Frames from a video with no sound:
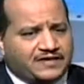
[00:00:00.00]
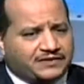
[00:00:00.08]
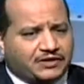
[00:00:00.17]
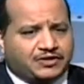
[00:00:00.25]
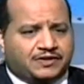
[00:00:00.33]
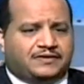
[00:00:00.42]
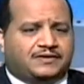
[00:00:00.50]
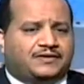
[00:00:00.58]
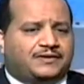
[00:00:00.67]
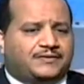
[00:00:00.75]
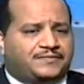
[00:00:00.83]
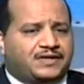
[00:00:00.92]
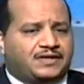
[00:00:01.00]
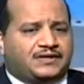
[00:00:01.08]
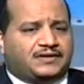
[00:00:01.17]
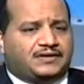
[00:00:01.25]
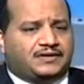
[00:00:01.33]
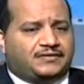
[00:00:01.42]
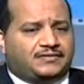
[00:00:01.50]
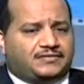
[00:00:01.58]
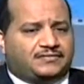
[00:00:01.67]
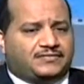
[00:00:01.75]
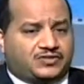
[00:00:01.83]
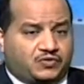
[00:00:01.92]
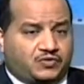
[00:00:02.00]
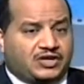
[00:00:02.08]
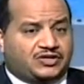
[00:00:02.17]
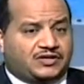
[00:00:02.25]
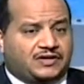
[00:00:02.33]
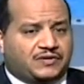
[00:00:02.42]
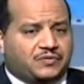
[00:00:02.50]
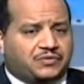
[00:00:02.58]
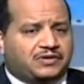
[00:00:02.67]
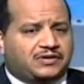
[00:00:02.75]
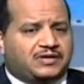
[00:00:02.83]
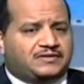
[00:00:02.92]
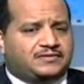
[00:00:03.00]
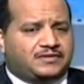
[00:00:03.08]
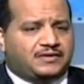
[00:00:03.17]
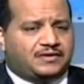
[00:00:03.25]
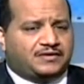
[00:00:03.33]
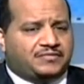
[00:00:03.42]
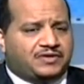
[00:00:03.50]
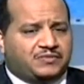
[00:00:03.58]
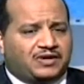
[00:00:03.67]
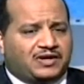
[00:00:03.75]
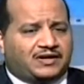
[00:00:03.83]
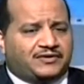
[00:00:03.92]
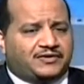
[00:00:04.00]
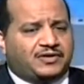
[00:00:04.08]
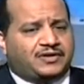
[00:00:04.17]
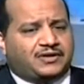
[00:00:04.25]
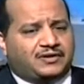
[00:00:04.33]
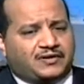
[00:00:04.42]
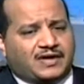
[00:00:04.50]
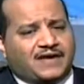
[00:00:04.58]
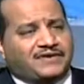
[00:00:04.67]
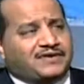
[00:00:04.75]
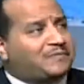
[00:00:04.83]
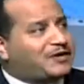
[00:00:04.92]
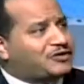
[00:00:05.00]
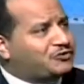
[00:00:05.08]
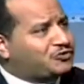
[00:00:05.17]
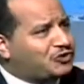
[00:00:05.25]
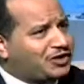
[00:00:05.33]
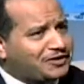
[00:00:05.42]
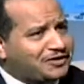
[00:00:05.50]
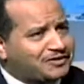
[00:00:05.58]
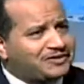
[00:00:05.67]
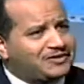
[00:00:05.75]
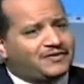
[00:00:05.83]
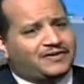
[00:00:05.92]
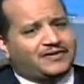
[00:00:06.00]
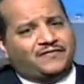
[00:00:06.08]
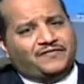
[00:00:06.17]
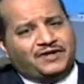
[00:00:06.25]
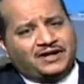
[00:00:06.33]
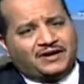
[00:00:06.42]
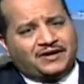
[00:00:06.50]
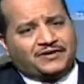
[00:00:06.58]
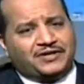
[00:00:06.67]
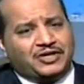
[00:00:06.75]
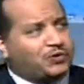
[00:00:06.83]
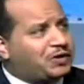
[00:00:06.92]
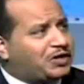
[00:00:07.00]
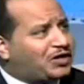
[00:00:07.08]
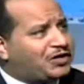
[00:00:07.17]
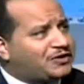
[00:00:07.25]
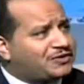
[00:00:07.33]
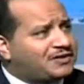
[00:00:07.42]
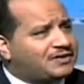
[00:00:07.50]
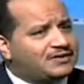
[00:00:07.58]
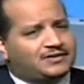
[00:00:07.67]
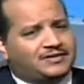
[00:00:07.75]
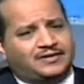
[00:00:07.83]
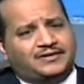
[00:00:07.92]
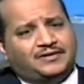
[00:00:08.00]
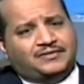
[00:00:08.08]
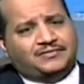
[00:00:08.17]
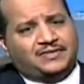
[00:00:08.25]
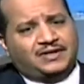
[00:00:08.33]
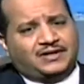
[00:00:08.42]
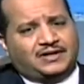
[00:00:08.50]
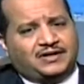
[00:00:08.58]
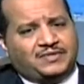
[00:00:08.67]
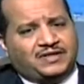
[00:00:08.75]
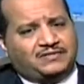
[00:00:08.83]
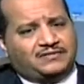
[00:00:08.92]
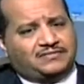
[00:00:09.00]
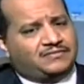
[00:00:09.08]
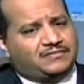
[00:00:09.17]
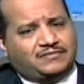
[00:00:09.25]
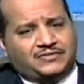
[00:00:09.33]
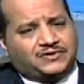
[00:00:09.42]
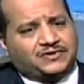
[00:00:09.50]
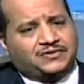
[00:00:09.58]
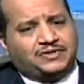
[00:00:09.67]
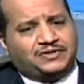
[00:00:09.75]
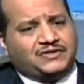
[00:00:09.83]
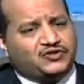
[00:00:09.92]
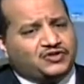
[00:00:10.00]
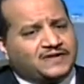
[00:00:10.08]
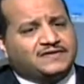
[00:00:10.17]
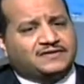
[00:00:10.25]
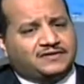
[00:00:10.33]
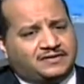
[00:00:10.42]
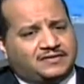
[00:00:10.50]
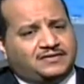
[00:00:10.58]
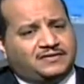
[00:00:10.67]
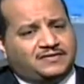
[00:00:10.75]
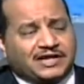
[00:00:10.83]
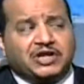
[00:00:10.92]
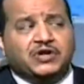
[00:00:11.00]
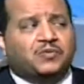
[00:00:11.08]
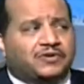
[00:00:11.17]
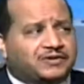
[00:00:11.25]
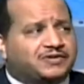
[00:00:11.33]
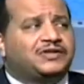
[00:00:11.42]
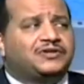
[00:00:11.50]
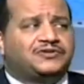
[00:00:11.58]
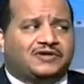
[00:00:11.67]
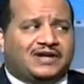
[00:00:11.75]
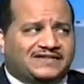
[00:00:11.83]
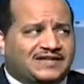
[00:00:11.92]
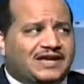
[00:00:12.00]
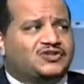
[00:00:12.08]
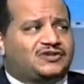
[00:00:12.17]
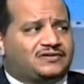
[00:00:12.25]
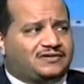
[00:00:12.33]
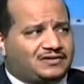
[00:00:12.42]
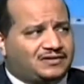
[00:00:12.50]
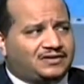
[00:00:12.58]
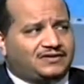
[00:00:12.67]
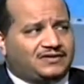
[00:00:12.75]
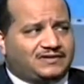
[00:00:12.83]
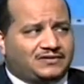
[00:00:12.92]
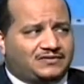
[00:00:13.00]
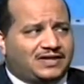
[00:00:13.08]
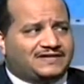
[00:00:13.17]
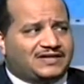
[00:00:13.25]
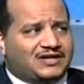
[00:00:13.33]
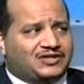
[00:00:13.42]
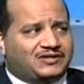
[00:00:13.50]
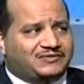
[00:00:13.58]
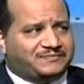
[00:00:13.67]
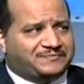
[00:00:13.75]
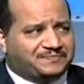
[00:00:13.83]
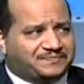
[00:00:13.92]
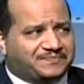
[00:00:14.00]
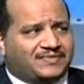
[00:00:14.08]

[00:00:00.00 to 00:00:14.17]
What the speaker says: a very strategic situation in the world. People are having the passion to learn. We are quick learner. I mean, so it is just the key word, utilization. It is utilization.